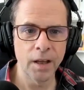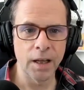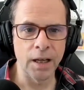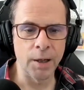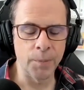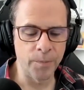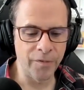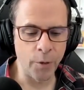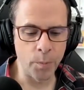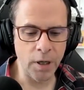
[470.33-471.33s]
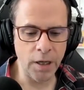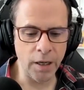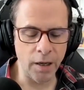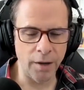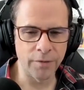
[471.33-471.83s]
For
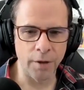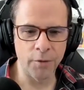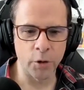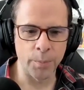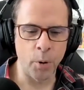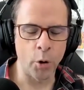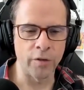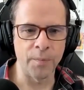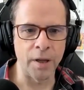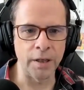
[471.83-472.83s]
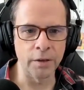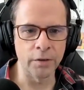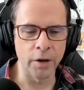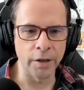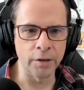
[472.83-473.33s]
me, I've got a pot of money
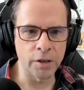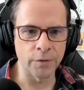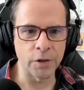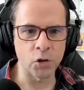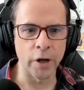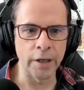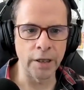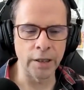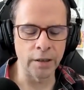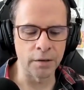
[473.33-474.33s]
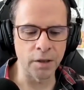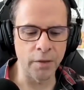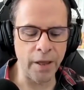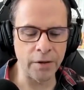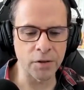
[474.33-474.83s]
that I use for trading,
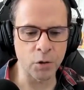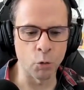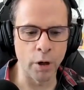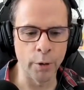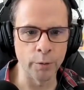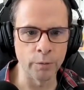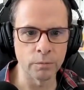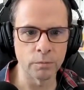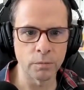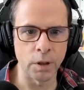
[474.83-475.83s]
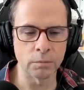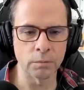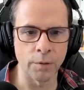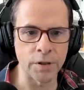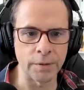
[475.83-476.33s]
and that has grown
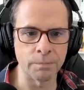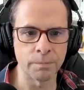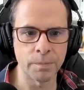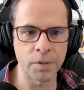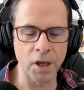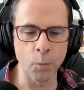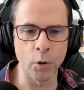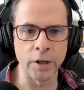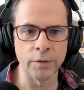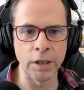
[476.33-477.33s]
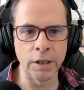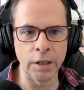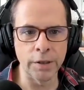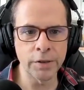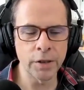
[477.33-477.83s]
obviously somewhat over the
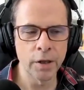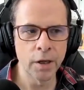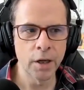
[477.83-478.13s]
years.